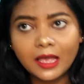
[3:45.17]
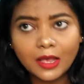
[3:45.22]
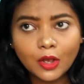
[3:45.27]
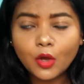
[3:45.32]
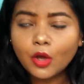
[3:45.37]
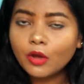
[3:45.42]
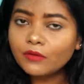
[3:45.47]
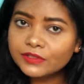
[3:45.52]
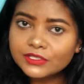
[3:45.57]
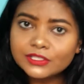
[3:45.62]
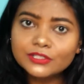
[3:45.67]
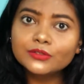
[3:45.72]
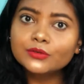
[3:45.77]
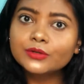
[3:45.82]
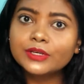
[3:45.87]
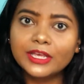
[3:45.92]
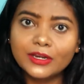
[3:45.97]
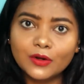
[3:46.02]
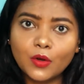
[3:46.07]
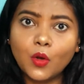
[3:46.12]
Obviously
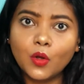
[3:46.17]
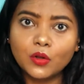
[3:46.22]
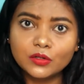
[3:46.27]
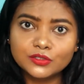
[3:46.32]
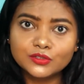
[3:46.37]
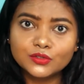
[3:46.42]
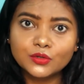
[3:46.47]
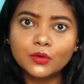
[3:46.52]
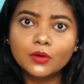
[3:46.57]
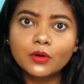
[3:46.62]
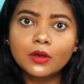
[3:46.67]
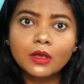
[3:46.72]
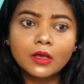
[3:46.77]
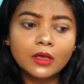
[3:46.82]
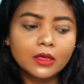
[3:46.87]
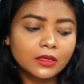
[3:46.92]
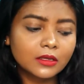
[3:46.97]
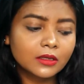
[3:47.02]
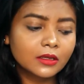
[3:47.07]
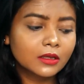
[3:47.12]
you can also.
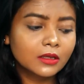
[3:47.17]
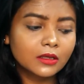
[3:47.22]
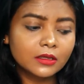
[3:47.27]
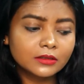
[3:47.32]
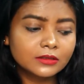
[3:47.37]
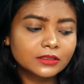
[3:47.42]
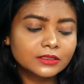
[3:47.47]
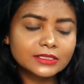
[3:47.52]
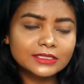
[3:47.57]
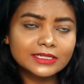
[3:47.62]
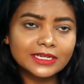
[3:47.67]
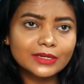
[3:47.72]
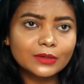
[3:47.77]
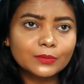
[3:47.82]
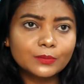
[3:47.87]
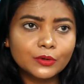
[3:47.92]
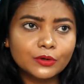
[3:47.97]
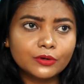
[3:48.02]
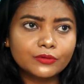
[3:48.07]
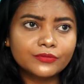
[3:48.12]
This is like a
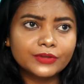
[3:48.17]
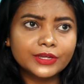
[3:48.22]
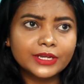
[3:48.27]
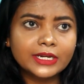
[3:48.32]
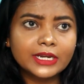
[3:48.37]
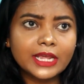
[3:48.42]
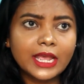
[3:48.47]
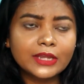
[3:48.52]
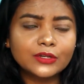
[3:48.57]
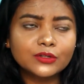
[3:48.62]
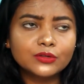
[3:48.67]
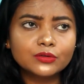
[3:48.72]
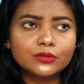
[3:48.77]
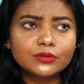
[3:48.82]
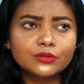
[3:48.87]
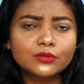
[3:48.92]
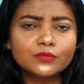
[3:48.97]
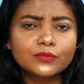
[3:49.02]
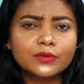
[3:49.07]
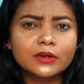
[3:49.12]
perfect, and
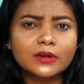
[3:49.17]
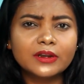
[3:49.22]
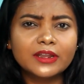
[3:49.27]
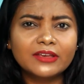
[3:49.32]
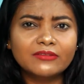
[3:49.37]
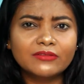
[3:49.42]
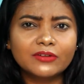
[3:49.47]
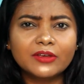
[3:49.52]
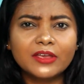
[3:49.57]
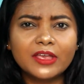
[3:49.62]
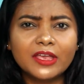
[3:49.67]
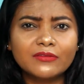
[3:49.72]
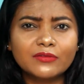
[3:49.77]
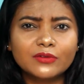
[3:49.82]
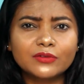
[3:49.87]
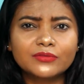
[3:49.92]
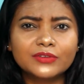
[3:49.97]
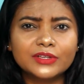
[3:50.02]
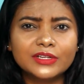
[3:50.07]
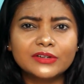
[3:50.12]
you will never
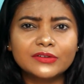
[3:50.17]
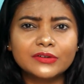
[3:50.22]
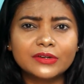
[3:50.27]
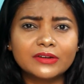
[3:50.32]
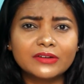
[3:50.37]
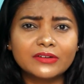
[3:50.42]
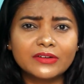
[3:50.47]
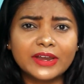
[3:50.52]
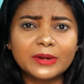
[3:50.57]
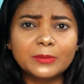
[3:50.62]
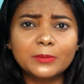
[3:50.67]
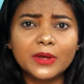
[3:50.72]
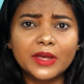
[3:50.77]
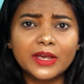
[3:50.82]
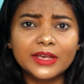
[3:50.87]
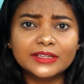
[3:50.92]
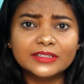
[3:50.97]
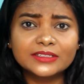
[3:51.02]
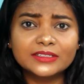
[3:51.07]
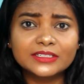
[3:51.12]
ever feel regret
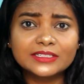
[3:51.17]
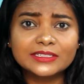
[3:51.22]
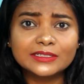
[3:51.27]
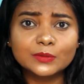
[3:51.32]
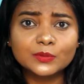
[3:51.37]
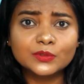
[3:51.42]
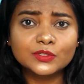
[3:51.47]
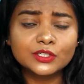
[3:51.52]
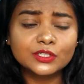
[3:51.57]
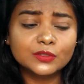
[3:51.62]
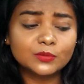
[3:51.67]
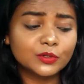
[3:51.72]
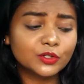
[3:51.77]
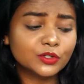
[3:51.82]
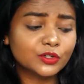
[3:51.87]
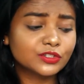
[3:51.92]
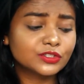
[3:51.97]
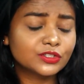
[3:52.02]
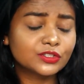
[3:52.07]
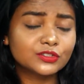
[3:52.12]
buying this lipstick,
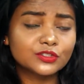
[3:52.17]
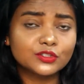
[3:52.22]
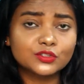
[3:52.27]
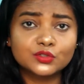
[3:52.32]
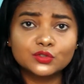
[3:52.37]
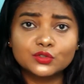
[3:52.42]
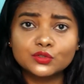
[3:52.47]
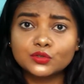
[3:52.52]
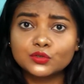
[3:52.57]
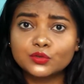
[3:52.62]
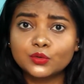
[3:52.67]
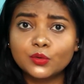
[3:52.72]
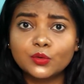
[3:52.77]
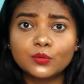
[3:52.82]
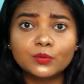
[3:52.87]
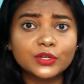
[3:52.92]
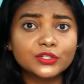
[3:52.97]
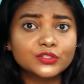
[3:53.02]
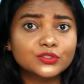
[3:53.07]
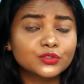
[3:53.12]
because this is so
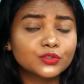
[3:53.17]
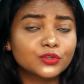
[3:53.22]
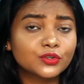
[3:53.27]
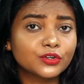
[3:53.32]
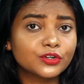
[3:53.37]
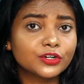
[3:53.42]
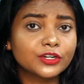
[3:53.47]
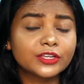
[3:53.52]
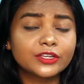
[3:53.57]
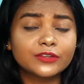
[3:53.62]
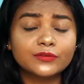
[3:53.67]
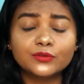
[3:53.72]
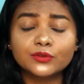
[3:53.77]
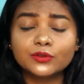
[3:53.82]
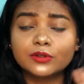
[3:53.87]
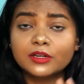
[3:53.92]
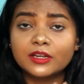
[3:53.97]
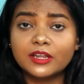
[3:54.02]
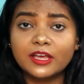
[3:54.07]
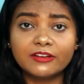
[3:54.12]
much good. If
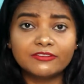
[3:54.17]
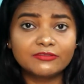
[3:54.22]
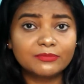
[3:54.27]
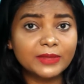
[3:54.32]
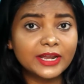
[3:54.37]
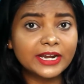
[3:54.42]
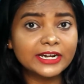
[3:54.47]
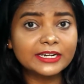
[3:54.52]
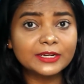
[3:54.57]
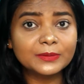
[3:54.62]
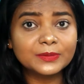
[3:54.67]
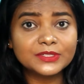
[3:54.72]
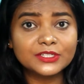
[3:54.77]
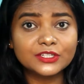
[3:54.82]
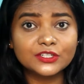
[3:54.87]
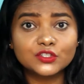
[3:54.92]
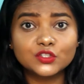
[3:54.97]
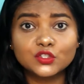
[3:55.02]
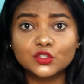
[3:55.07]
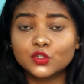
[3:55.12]
you love matte
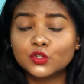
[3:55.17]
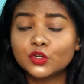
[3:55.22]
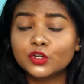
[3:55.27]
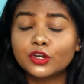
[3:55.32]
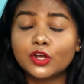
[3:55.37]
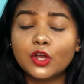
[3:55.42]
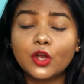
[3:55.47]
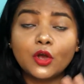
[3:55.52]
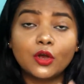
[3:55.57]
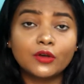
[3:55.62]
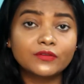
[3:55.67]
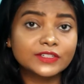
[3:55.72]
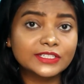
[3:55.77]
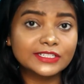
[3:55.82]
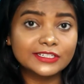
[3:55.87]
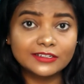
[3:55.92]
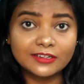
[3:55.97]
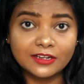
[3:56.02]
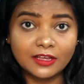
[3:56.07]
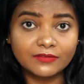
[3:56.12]
lipsticks, you're gonna
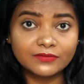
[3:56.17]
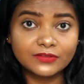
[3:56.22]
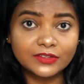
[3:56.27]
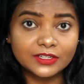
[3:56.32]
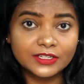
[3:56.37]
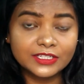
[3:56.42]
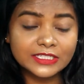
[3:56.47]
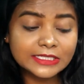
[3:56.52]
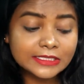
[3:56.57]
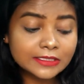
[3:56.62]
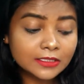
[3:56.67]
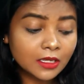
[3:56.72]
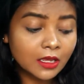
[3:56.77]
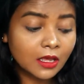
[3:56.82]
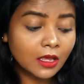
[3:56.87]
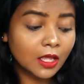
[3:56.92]
obviously love this.